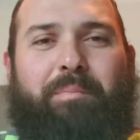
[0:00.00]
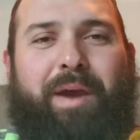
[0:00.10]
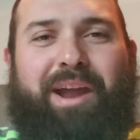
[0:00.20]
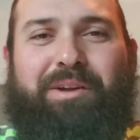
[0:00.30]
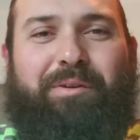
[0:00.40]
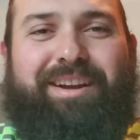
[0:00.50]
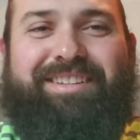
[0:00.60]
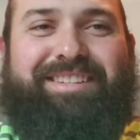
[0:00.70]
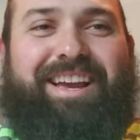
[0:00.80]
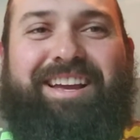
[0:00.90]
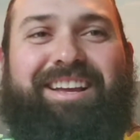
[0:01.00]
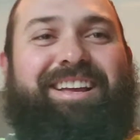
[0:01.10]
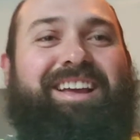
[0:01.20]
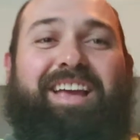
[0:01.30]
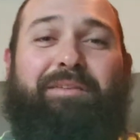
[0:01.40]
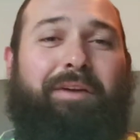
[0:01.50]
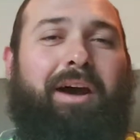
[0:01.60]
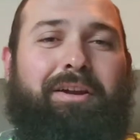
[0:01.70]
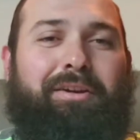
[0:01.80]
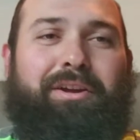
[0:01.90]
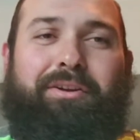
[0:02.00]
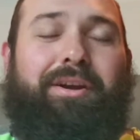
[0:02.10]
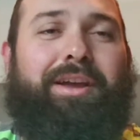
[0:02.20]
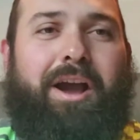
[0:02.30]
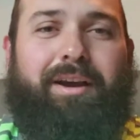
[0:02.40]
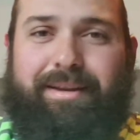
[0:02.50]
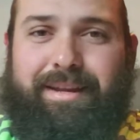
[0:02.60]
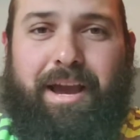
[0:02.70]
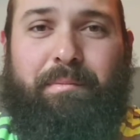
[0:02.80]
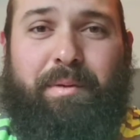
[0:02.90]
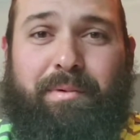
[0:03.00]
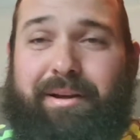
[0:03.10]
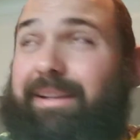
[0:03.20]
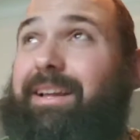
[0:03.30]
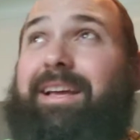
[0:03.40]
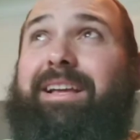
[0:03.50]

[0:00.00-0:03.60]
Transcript: know a better way to say it. If y'all don't agree, y'all can tell me, but